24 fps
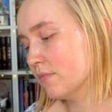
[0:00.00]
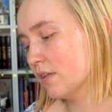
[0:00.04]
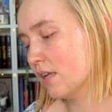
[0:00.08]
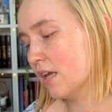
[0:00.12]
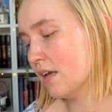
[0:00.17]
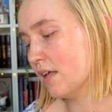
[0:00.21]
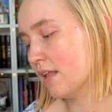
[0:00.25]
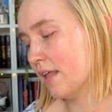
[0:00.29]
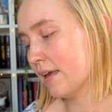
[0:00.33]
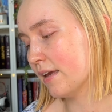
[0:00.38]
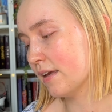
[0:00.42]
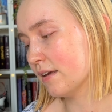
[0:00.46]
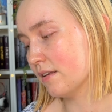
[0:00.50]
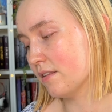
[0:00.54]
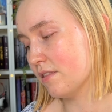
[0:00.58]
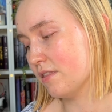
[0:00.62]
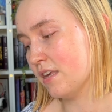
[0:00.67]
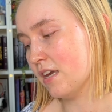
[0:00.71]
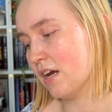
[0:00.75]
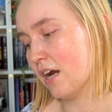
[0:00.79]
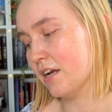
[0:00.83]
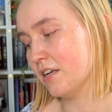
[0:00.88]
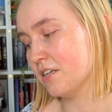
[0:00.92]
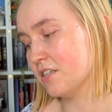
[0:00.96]
like
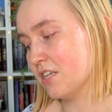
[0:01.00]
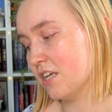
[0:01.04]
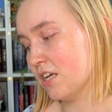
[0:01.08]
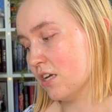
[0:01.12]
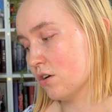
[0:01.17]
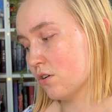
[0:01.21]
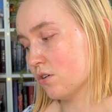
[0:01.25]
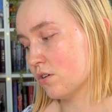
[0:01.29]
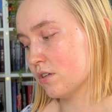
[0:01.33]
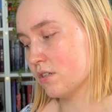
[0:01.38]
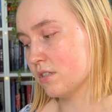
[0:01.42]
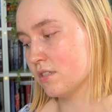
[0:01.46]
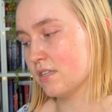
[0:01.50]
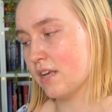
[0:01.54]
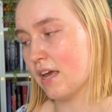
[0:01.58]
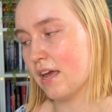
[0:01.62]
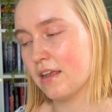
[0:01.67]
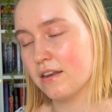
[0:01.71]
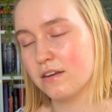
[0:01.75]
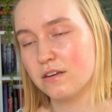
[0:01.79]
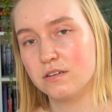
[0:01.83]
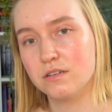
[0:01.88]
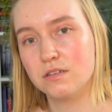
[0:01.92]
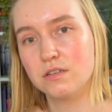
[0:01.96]
the ideas
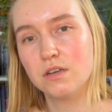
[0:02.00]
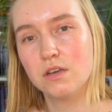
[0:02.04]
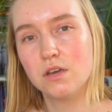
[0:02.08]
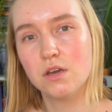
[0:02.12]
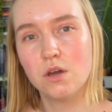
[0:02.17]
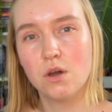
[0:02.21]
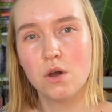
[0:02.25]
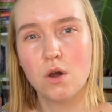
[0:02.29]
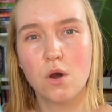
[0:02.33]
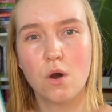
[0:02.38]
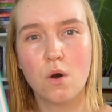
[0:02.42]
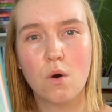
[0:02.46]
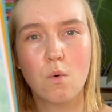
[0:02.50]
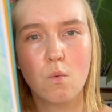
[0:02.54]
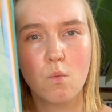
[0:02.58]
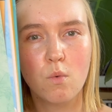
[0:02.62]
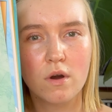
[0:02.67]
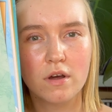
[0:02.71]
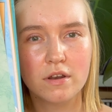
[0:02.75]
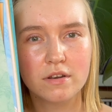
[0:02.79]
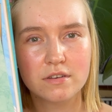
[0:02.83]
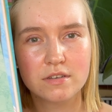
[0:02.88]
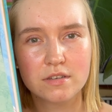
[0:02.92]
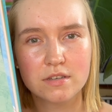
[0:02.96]
and
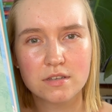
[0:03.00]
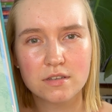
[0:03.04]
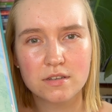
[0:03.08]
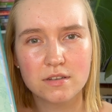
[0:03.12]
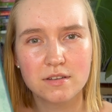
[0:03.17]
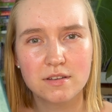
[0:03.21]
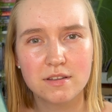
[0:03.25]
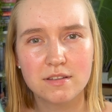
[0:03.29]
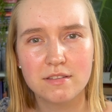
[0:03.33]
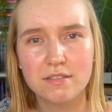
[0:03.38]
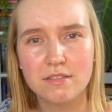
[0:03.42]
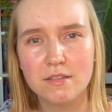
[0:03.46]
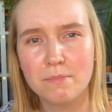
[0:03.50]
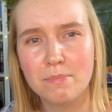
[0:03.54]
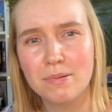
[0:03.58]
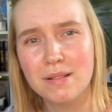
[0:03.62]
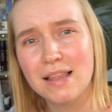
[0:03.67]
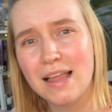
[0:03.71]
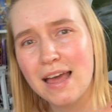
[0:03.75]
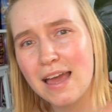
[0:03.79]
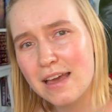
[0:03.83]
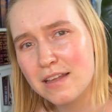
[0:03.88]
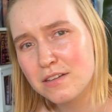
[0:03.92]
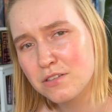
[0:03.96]
what the
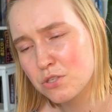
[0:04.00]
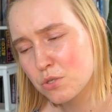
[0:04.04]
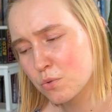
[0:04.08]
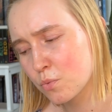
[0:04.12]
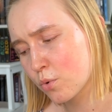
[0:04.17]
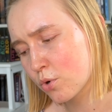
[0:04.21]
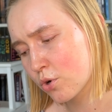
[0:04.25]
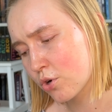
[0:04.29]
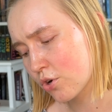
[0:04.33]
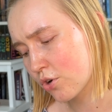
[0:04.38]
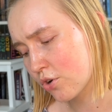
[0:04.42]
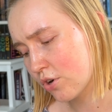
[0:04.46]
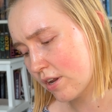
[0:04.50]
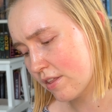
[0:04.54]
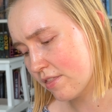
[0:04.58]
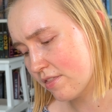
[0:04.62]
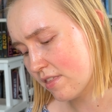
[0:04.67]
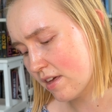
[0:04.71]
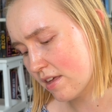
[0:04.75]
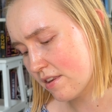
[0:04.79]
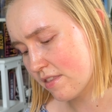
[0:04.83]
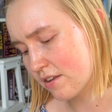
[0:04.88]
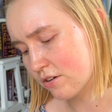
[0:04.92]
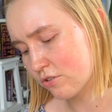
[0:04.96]
plans were, and
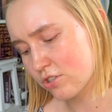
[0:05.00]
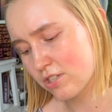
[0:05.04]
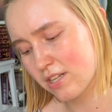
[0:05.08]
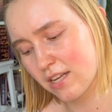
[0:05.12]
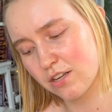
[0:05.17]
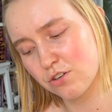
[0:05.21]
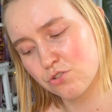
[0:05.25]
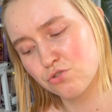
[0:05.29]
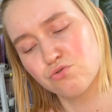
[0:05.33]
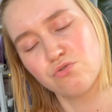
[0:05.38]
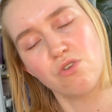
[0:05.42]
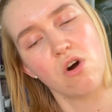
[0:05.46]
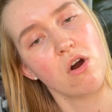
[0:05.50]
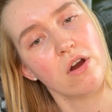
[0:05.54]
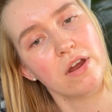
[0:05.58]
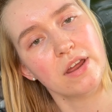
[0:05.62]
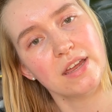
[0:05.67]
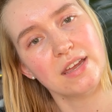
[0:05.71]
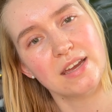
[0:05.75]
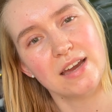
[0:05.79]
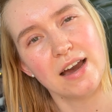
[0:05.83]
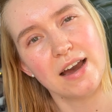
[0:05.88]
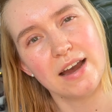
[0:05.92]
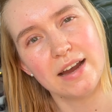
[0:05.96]
then there's like drawing
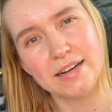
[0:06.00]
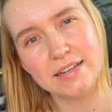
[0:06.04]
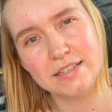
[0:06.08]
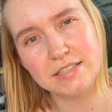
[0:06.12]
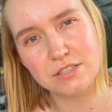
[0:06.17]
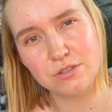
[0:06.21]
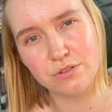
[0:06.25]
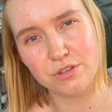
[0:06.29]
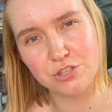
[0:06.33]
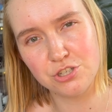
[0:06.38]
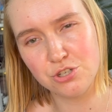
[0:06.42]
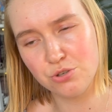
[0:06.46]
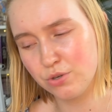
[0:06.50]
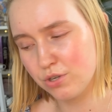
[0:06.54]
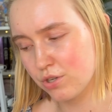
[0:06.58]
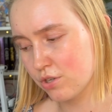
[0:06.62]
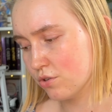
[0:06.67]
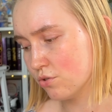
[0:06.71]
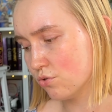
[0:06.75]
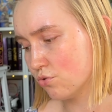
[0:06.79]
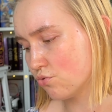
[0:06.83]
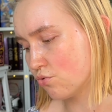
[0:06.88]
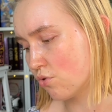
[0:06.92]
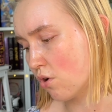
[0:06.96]
guides so that you
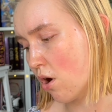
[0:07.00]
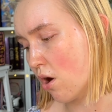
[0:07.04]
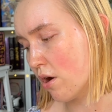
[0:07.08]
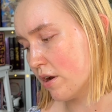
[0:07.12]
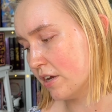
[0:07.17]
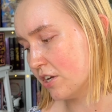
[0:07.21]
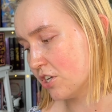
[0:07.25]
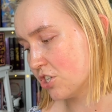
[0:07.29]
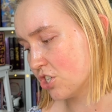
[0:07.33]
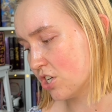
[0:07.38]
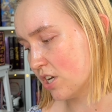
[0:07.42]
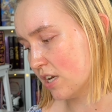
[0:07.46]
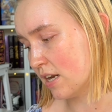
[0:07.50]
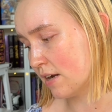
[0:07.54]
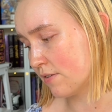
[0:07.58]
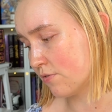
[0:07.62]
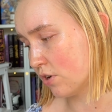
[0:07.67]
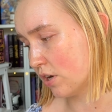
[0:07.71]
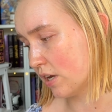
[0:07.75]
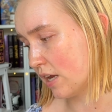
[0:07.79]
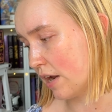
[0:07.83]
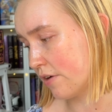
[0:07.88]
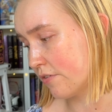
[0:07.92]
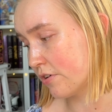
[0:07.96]
can draw each and every
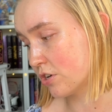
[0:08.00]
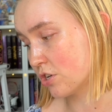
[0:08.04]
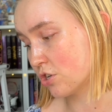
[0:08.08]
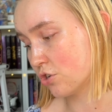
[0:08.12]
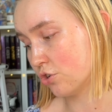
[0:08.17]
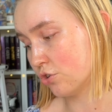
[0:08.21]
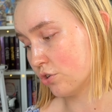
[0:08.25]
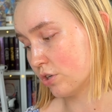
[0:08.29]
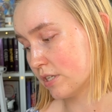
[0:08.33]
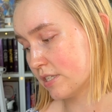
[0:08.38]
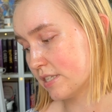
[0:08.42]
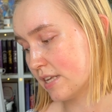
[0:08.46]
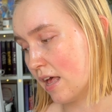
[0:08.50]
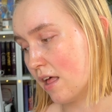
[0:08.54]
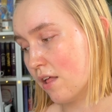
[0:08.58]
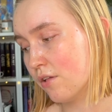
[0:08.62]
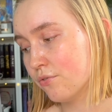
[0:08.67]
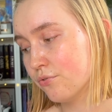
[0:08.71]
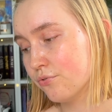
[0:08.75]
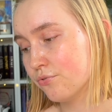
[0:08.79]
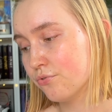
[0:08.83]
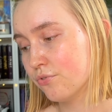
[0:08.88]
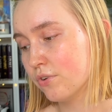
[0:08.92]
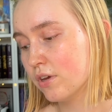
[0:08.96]
character
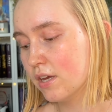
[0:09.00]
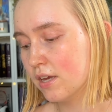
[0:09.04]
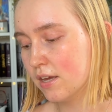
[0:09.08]
yourself,